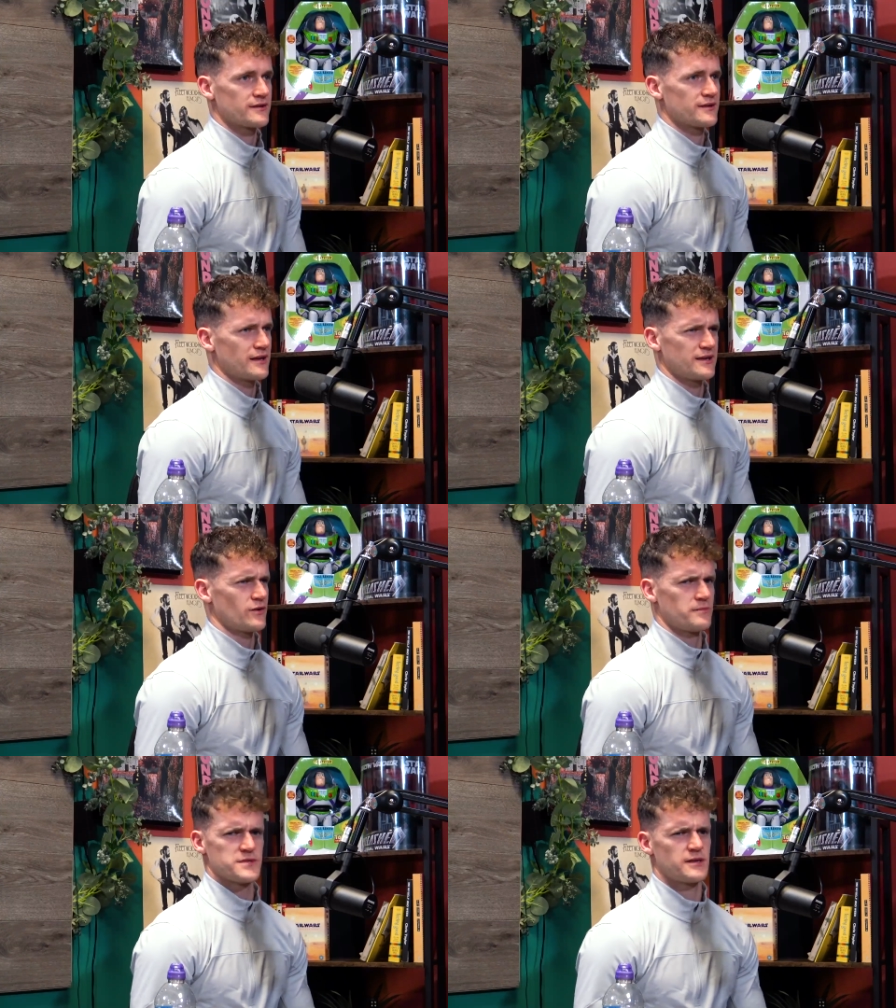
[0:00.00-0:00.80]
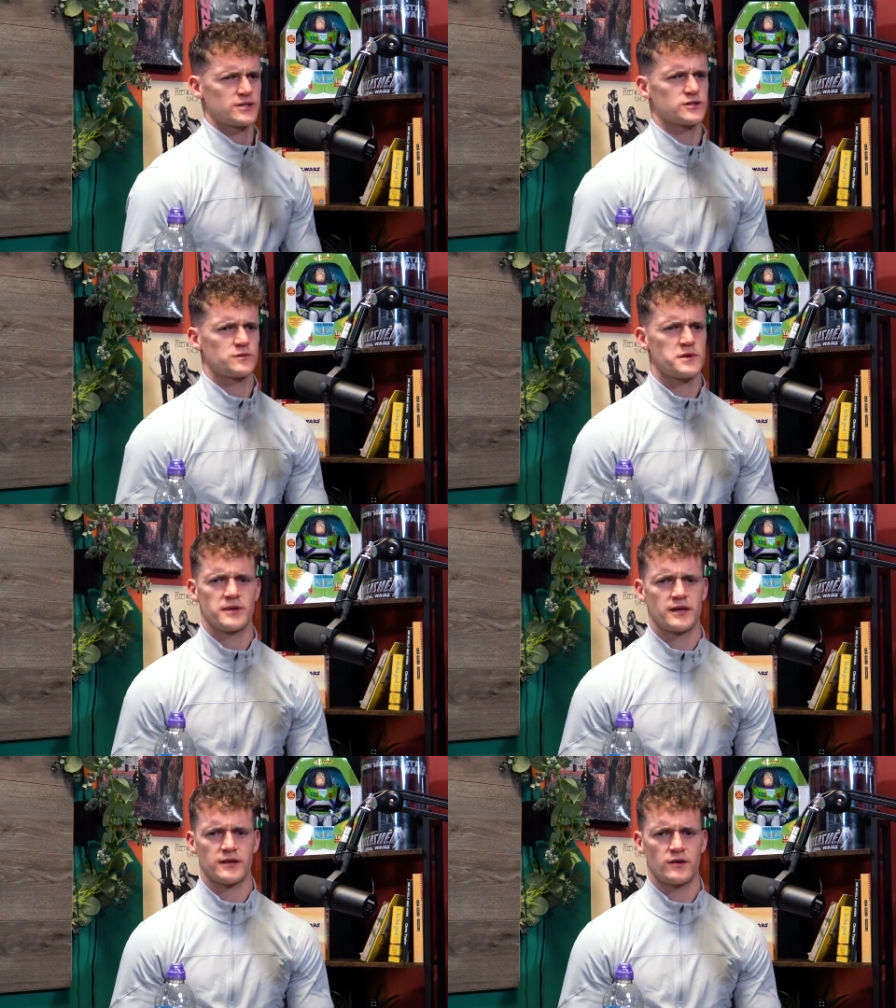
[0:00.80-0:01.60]
like don't mean sorry, there's
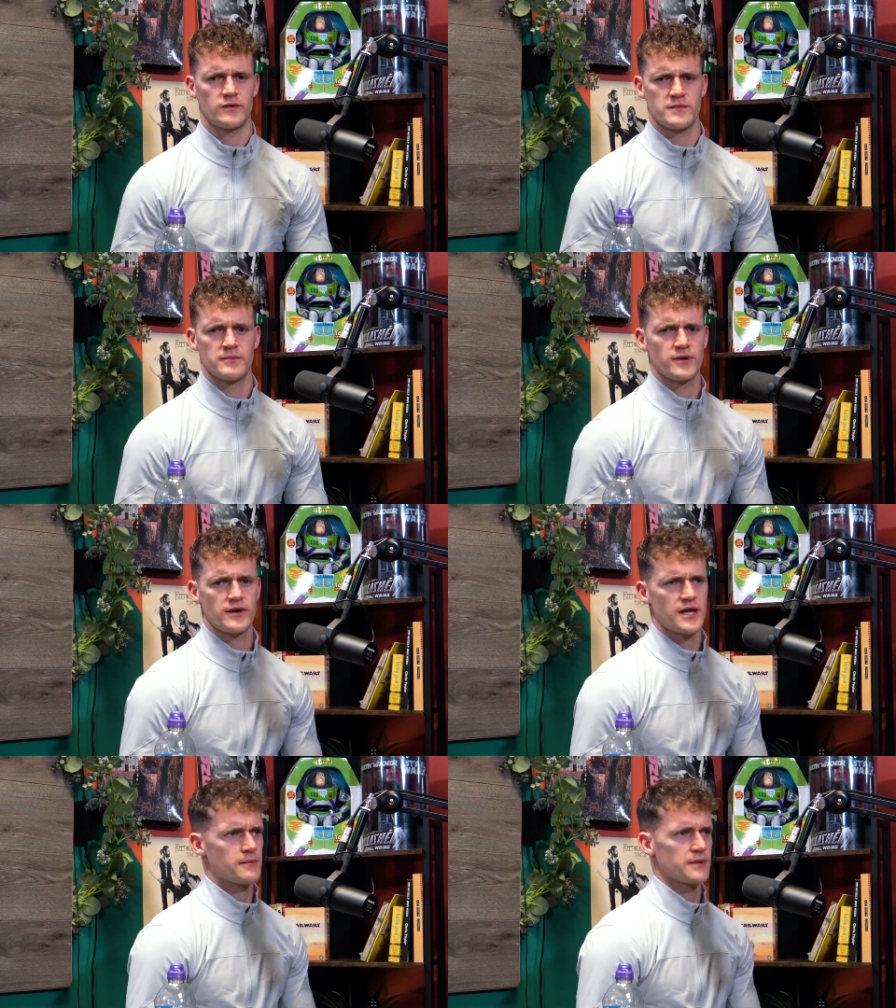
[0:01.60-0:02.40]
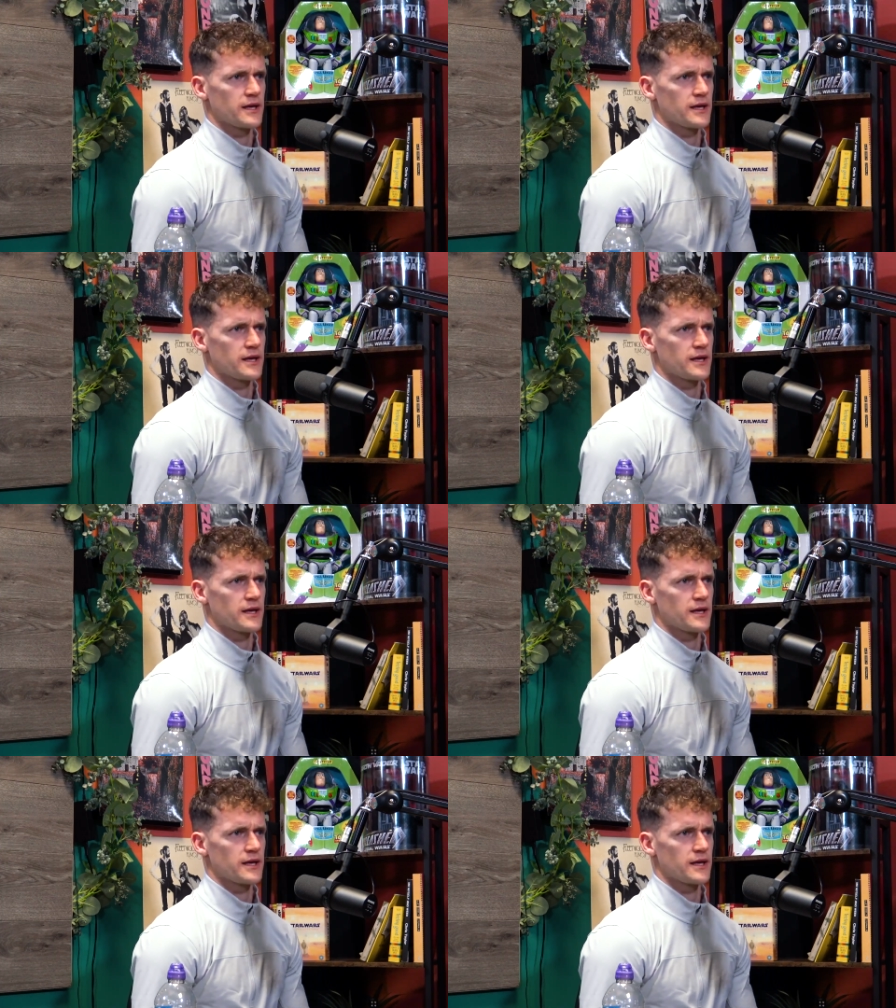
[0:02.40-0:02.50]
women I don't remember their name, like